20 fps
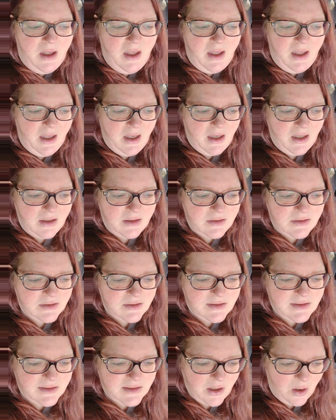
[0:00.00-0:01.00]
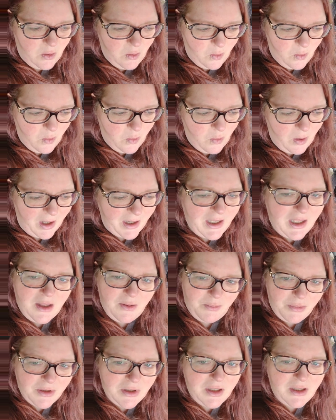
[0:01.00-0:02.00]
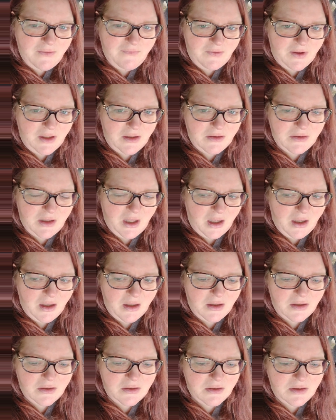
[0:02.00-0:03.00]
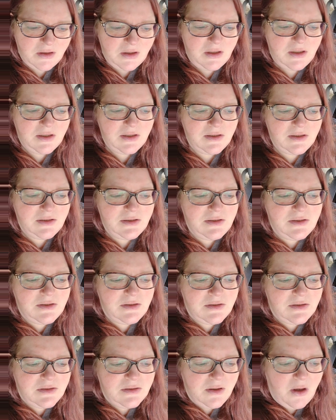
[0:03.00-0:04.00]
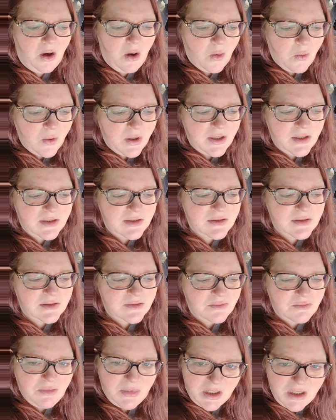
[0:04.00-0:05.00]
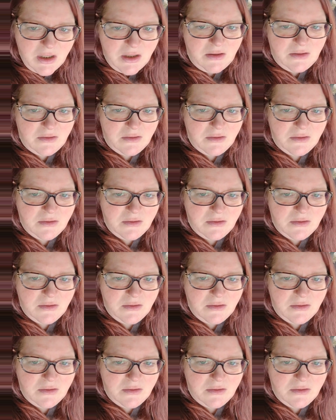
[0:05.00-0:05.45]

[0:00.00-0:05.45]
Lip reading: And so I keep believing that he's always mean.